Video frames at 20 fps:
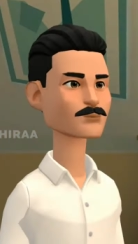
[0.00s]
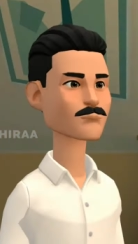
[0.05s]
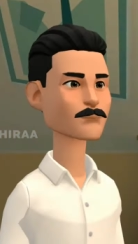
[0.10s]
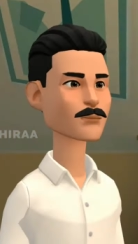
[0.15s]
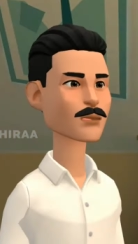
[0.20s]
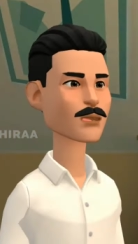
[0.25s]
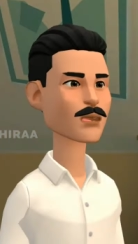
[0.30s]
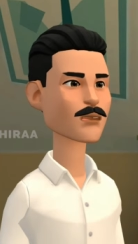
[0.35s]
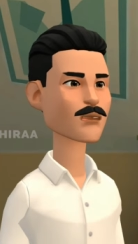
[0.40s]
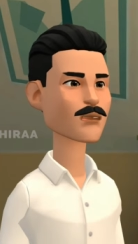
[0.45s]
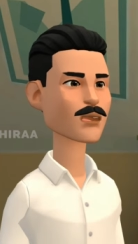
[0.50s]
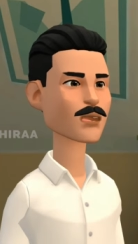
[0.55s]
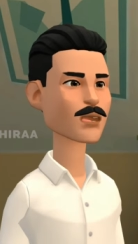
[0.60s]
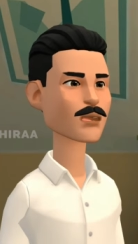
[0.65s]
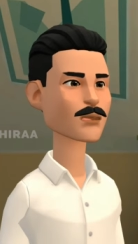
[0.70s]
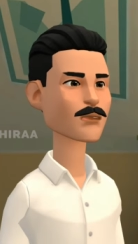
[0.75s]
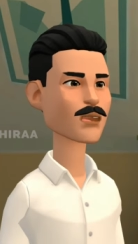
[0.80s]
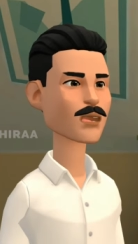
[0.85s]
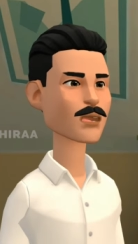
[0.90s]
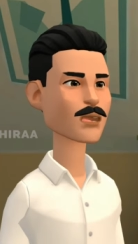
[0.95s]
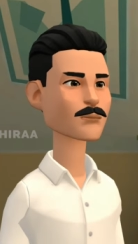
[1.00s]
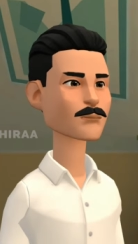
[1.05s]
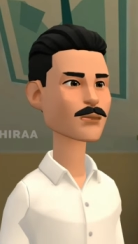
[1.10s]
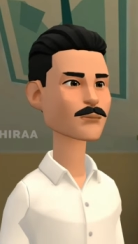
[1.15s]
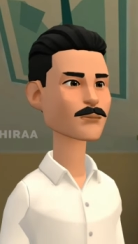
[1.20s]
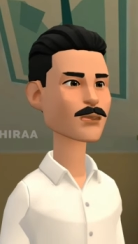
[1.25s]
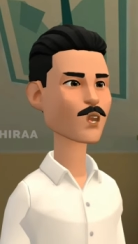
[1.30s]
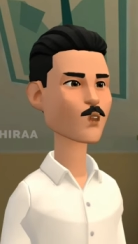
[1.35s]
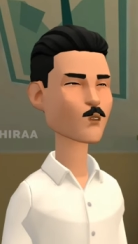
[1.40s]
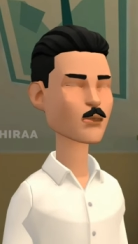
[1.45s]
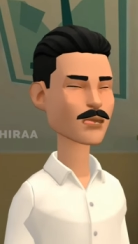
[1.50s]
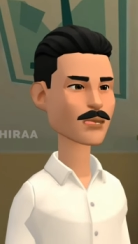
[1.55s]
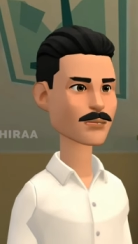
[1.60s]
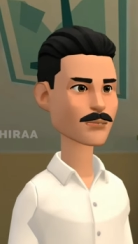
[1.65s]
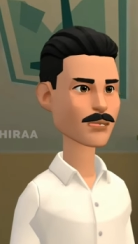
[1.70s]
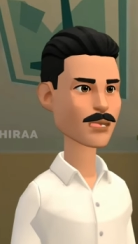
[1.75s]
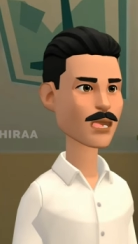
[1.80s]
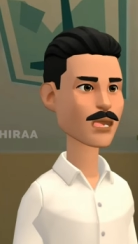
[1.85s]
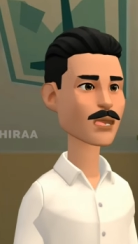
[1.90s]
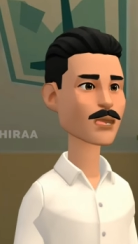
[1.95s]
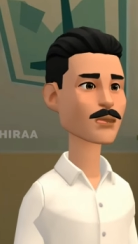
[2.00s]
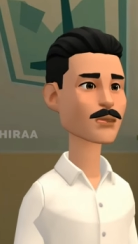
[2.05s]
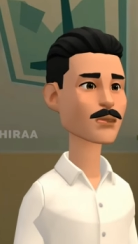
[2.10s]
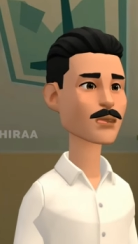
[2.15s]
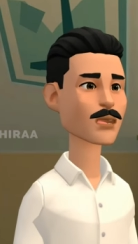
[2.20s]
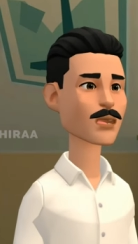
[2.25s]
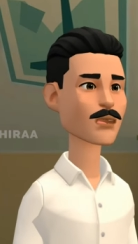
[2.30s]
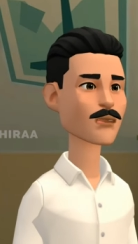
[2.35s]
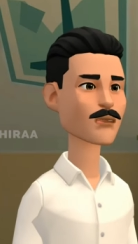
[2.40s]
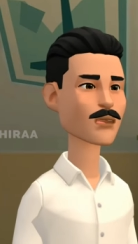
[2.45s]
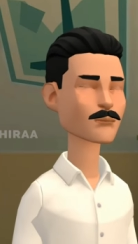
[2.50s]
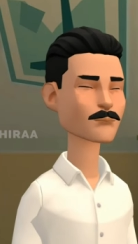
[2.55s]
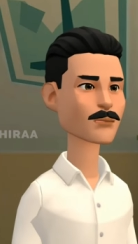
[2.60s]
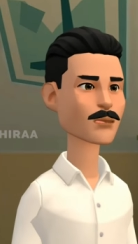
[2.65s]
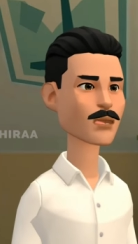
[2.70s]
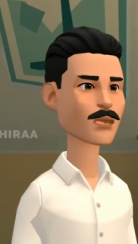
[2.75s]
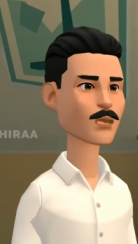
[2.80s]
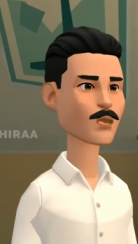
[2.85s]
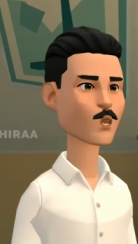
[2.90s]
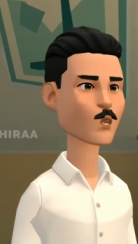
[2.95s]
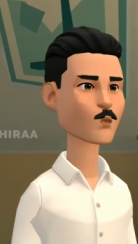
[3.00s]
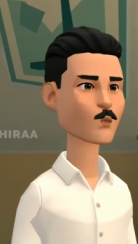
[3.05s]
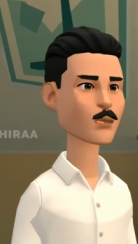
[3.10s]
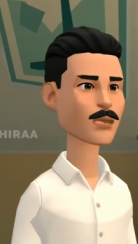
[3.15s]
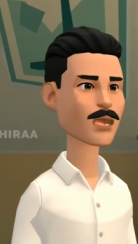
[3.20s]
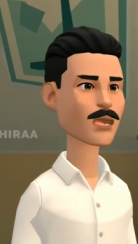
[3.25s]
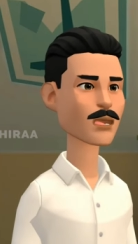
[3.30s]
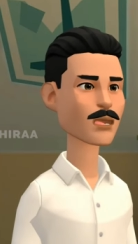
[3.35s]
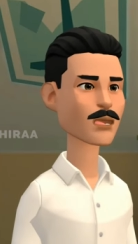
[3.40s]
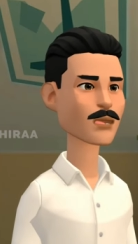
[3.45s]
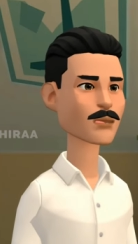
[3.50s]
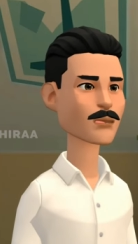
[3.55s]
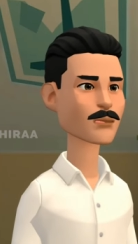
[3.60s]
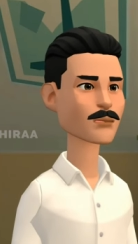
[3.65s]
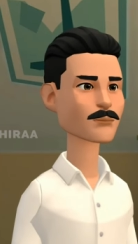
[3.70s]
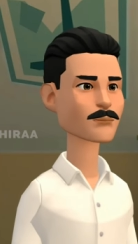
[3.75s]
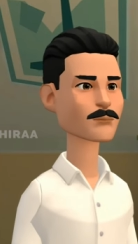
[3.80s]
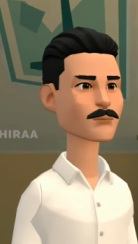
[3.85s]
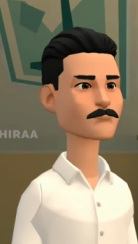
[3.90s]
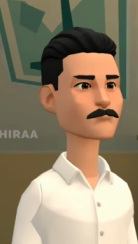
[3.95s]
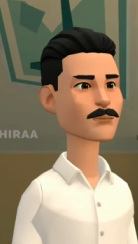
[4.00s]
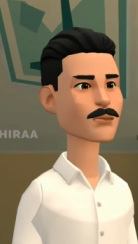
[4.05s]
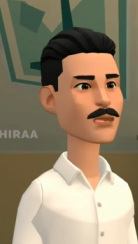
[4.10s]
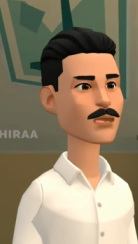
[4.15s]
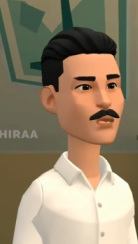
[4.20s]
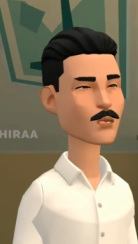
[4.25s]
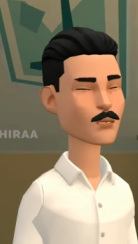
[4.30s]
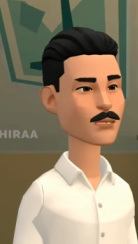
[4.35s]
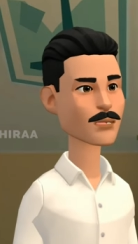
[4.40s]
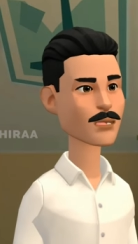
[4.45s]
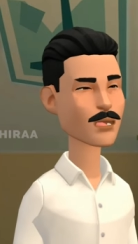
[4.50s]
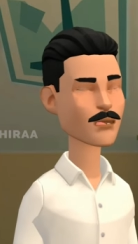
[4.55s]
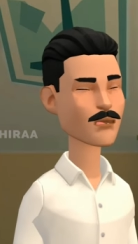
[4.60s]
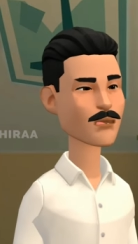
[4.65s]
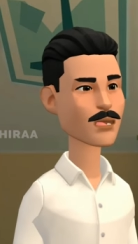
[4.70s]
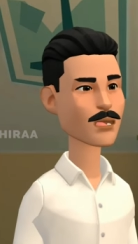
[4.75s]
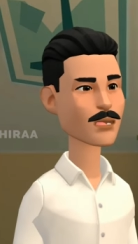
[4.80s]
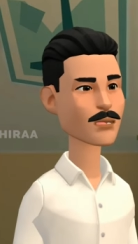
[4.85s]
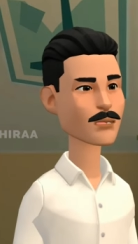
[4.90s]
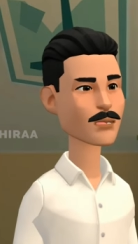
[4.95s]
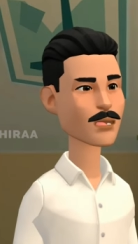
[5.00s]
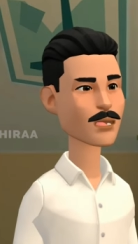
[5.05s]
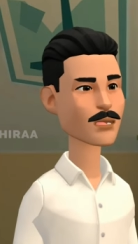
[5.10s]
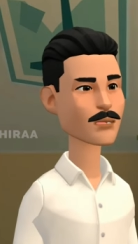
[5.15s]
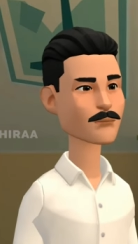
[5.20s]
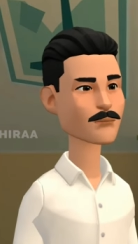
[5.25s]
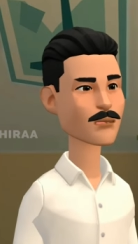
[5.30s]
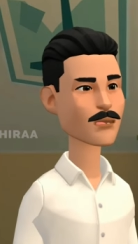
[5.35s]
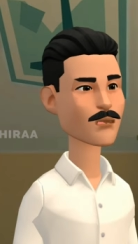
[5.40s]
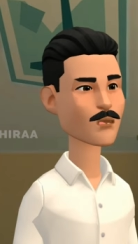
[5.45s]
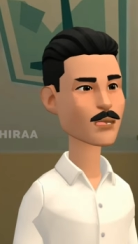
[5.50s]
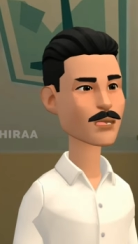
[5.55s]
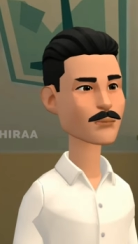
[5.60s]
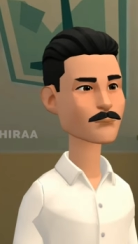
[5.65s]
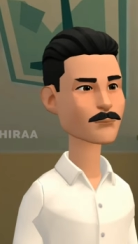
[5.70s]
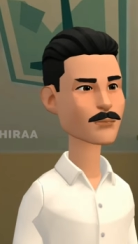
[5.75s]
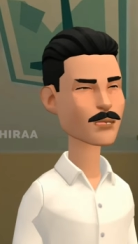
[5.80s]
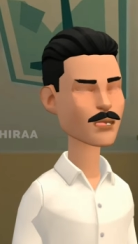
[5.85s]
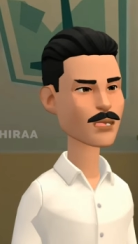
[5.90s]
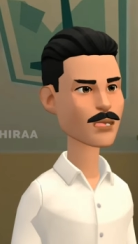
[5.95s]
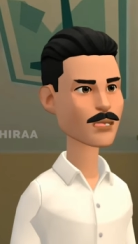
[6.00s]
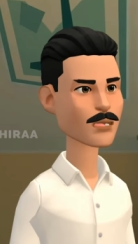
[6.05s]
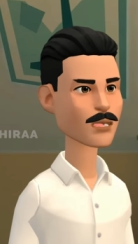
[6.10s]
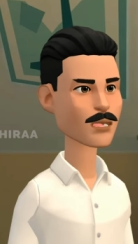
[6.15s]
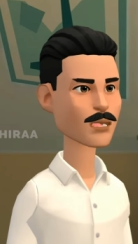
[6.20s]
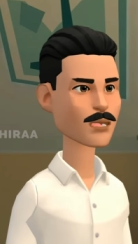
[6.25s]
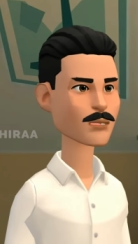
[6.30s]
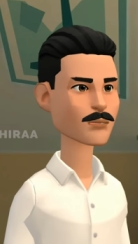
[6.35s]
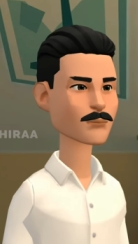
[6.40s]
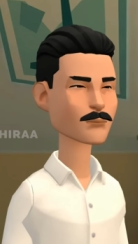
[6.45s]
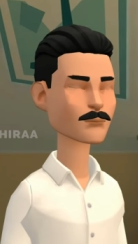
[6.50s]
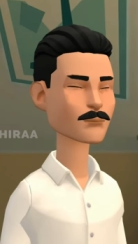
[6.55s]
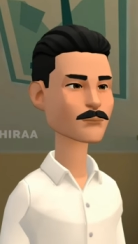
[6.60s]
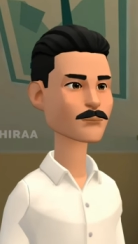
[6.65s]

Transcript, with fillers: Side effects of the M M R vaccine can range from minor to serious. Minor side effects such as fever and mild rash.